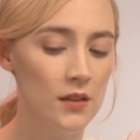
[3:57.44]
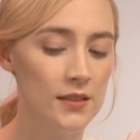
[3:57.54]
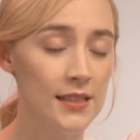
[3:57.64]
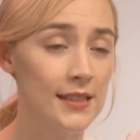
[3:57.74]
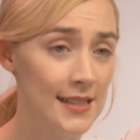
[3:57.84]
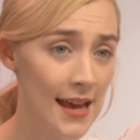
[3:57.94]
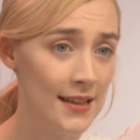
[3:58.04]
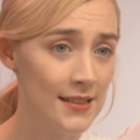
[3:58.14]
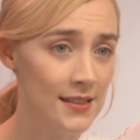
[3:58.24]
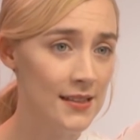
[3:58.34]

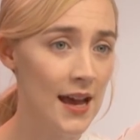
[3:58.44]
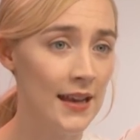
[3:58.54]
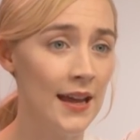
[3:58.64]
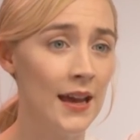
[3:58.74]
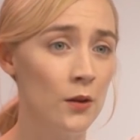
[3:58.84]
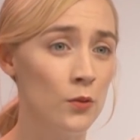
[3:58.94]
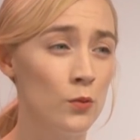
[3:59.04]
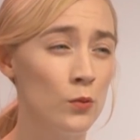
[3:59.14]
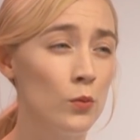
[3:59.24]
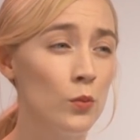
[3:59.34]
success and how
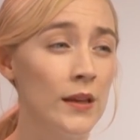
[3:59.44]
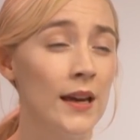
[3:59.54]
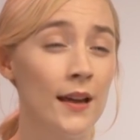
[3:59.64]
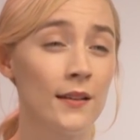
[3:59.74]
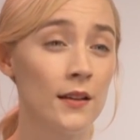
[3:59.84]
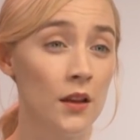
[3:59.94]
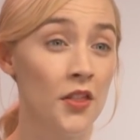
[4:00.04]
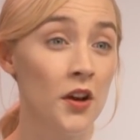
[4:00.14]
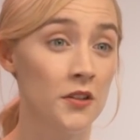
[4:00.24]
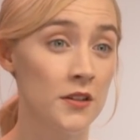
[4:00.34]
we handle
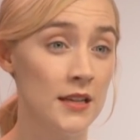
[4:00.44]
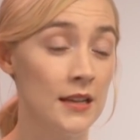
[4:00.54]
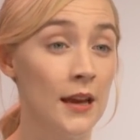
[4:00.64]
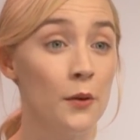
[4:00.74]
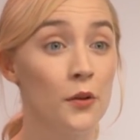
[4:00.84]
authority and how